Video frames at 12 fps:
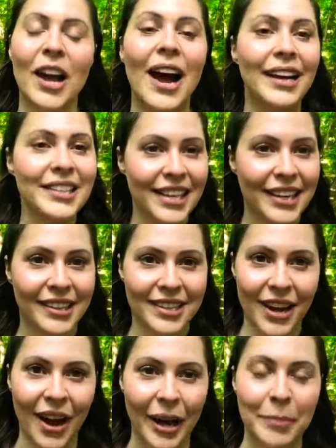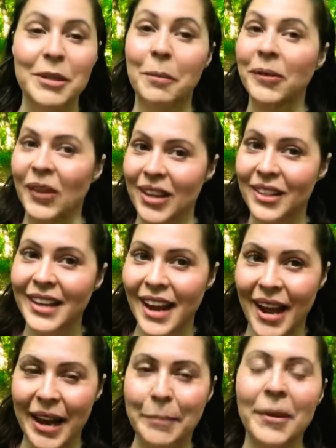I take the time to play the
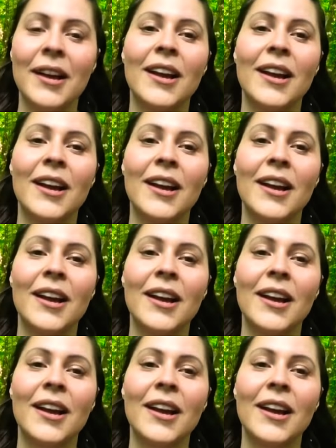game,